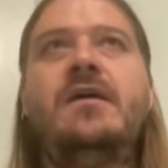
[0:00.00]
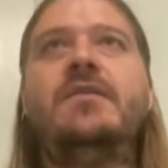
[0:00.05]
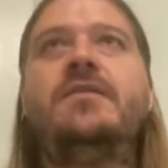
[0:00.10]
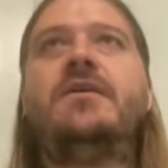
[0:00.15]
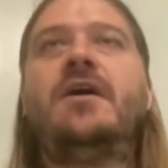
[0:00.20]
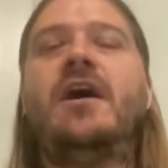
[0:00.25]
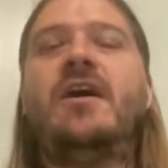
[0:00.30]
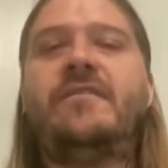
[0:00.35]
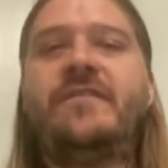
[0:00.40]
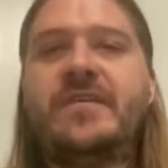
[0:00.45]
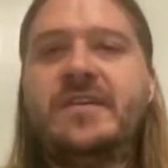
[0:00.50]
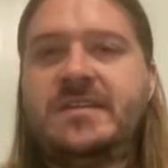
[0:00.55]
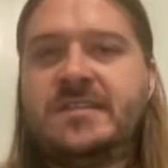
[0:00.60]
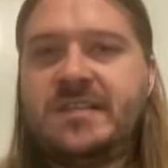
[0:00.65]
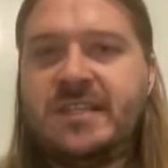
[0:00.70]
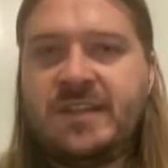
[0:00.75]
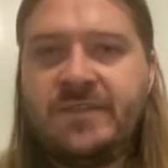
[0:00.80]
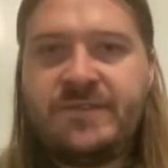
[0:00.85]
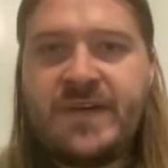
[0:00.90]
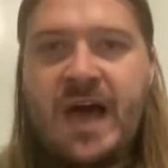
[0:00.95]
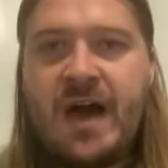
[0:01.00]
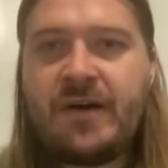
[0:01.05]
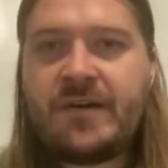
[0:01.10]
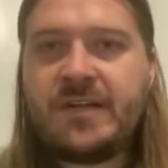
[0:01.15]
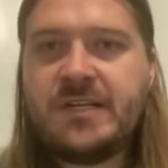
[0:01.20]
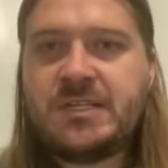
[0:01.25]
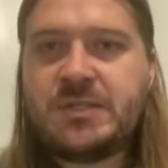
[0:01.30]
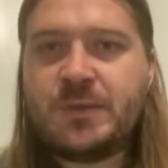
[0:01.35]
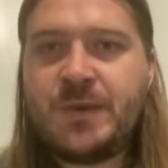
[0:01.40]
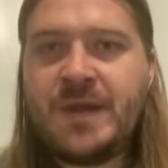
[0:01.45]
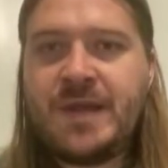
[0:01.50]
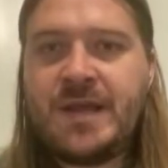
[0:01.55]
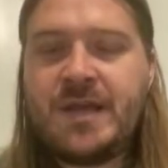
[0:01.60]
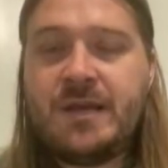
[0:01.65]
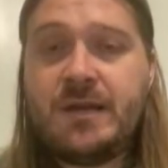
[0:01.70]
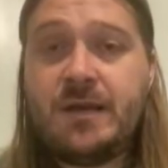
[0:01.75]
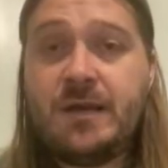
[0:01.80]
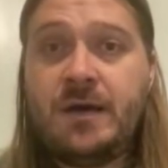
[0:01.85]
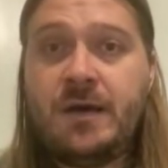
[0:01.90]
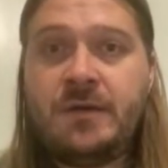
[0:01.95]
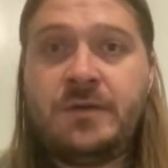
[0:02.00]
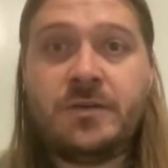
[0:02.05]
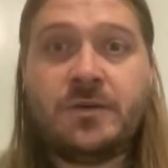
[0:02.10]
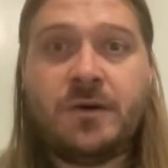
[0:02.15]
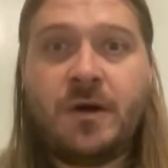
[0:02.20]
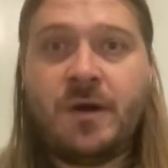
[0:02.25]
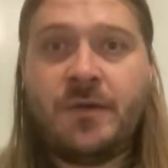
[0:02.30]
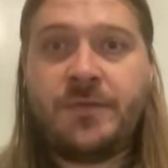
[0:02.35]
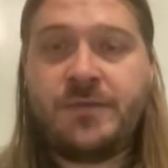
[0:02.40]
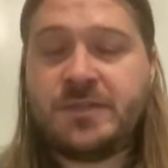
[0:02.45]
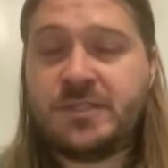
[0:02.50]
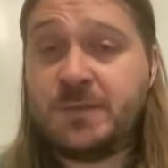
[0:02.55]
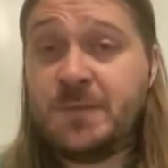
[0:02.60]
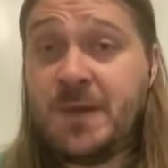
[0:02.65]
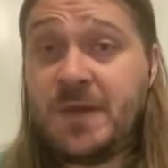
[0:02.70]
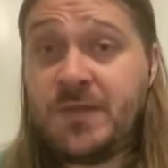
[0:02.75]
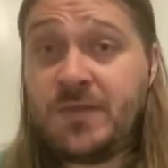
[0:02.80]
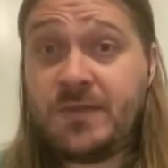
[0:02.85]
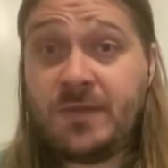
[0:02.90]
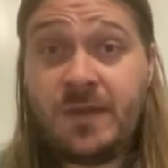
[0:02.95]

The offense that the Falcons ran under Arthur Smith